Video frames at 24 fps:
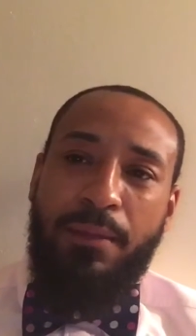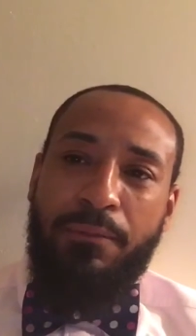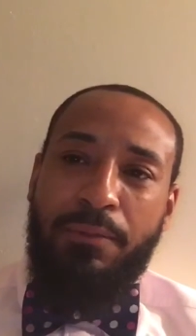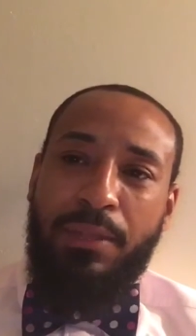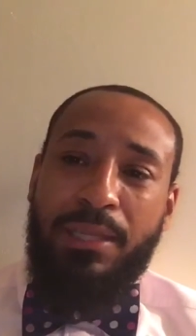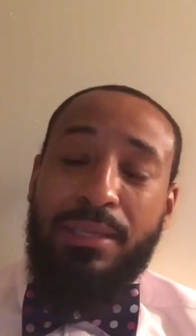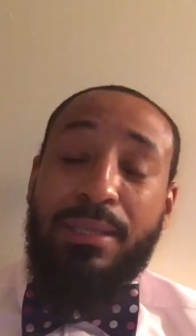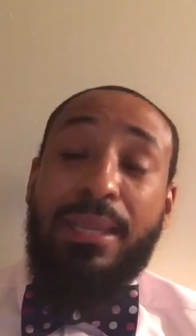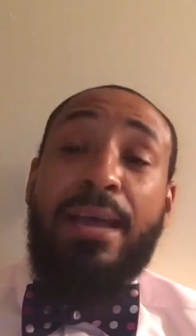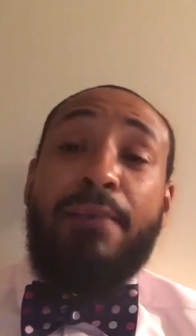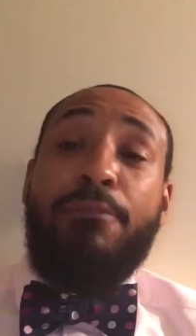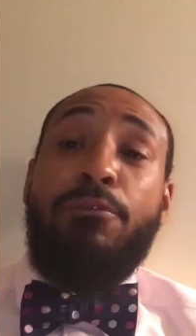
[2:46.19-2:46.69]
the
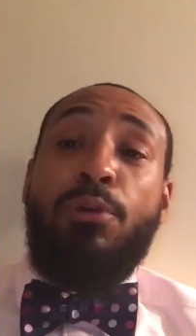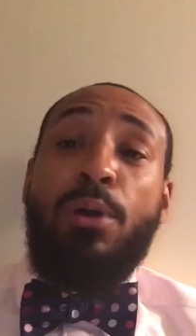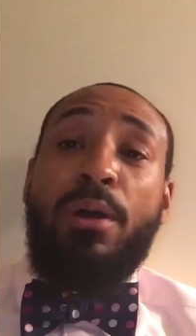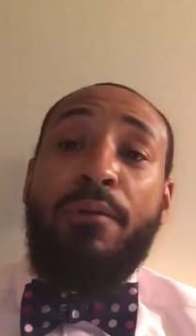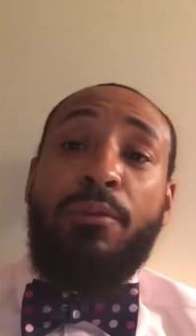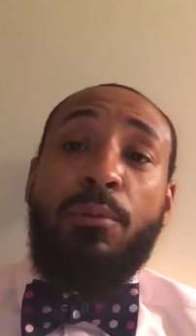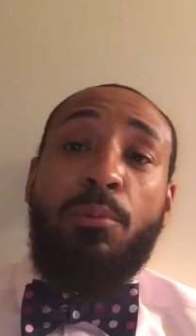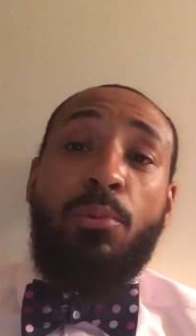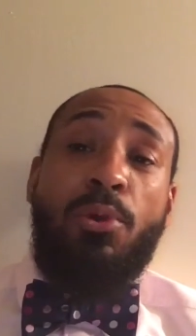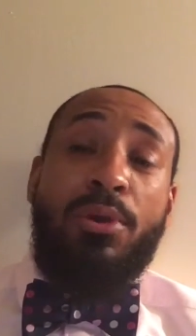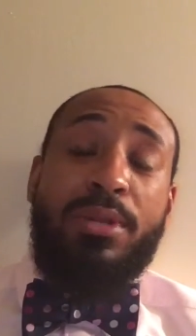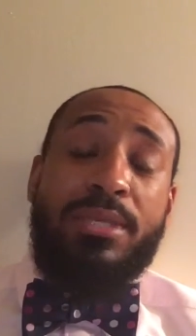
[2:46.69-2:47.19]
level of
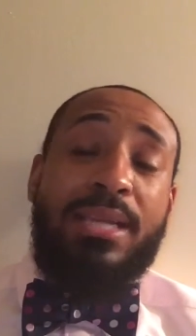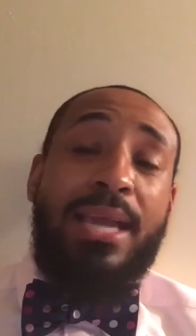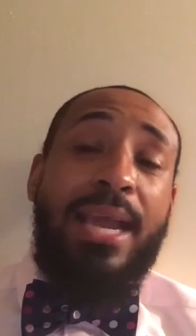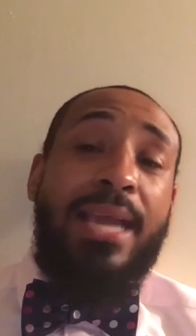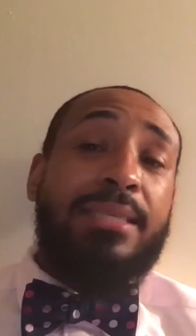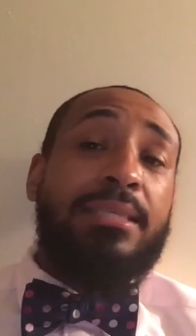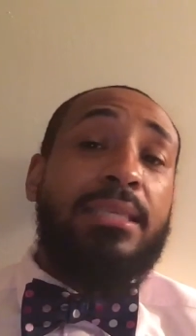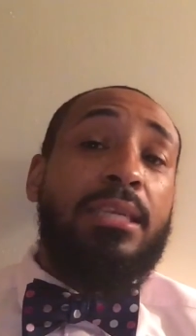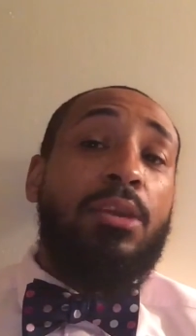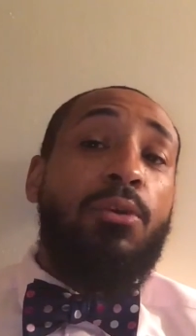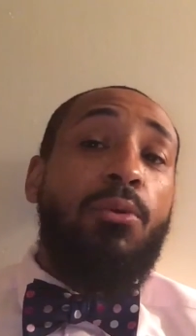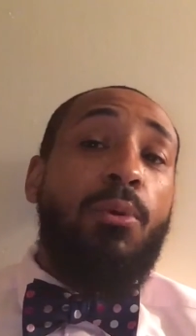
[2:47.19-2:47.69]
the water is
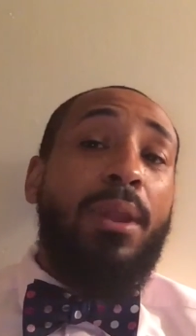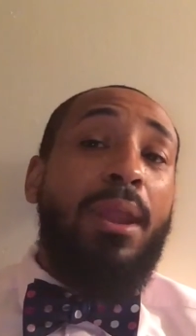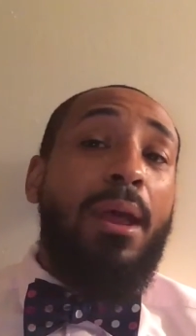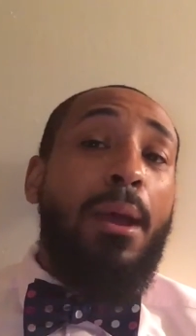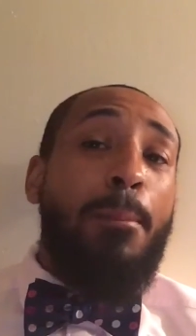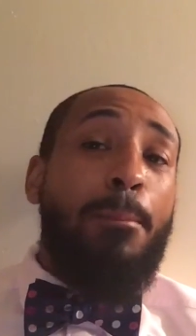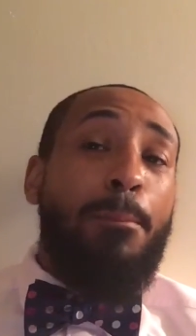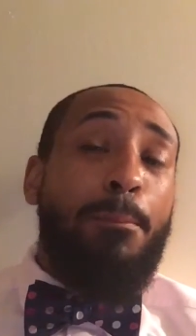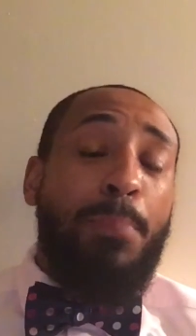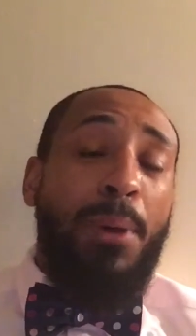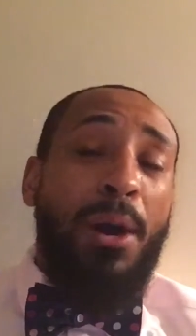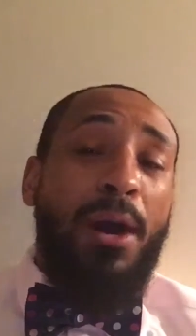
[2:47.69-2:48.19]
actually going
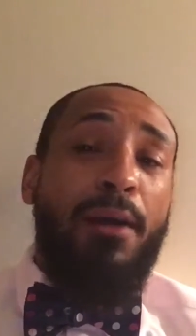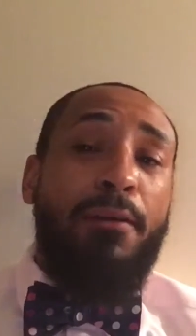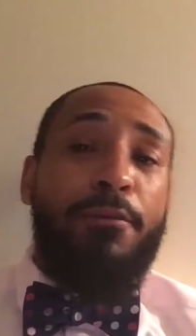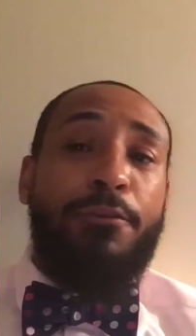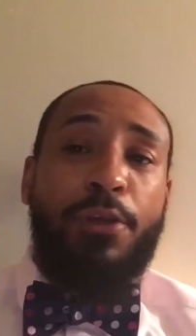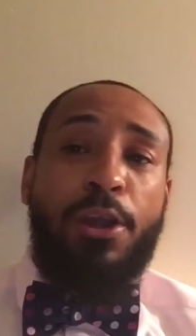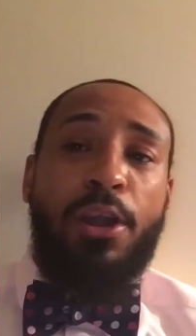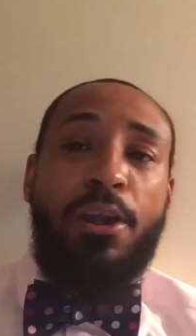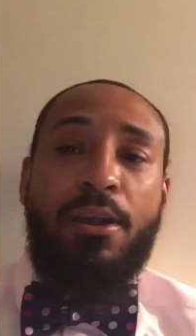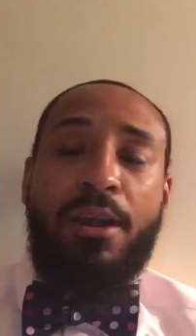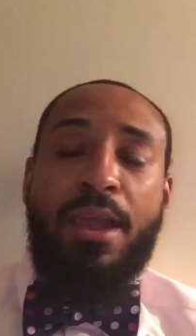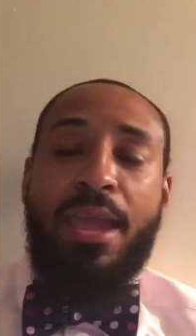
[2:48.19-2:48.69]
above
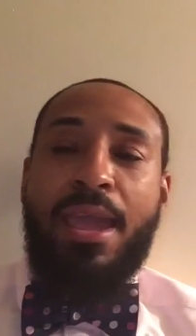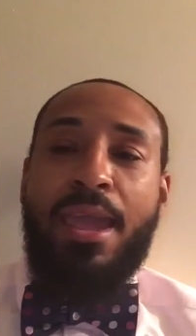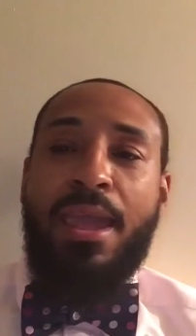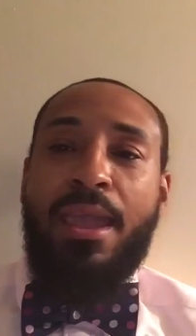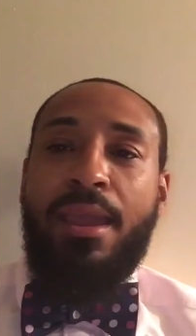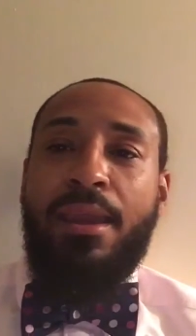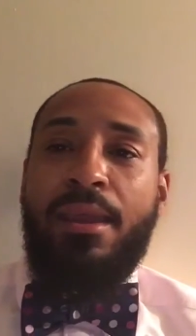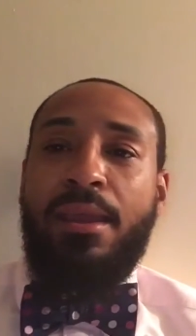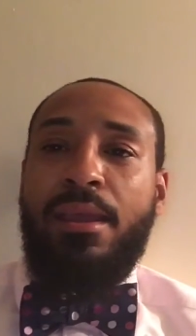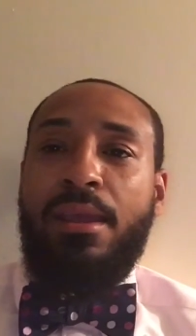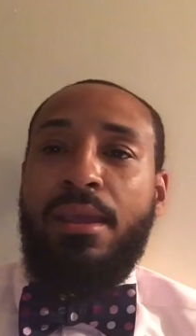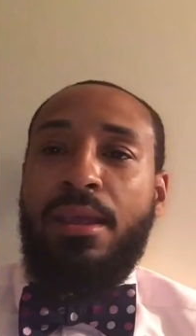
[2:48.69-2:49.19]
her head.